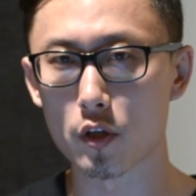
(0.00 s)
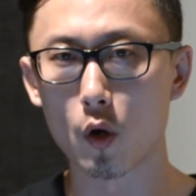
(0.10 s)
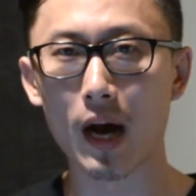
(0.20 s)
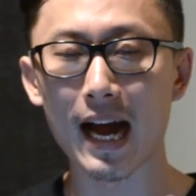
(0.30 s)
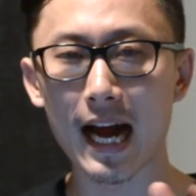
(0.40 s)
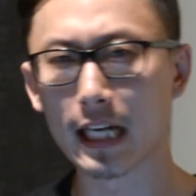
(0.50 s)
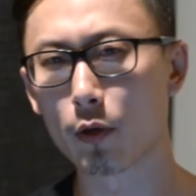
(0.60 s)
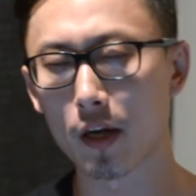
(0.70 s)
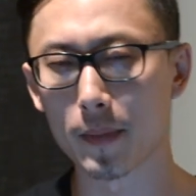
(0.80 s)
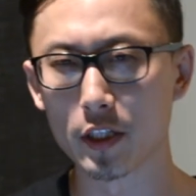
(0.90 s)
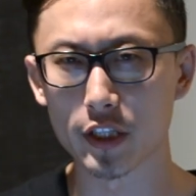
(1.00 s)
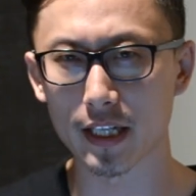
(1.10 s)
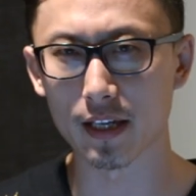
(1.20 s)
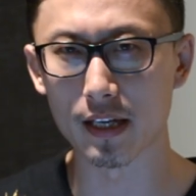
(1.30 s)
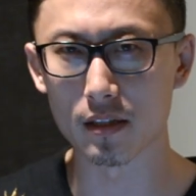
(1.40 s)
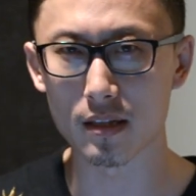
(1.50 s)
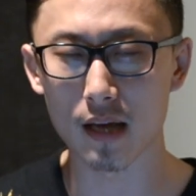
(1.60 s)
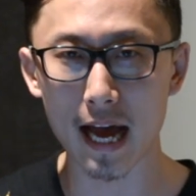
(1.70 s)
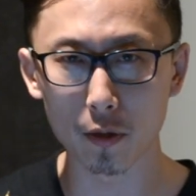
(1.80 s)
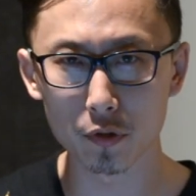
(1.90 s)
so I highly recommend checking his
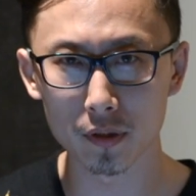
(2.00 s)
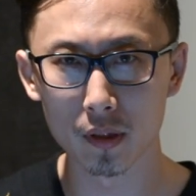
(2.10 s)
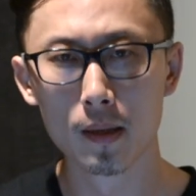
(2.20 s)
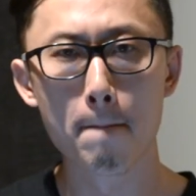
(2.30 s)
out.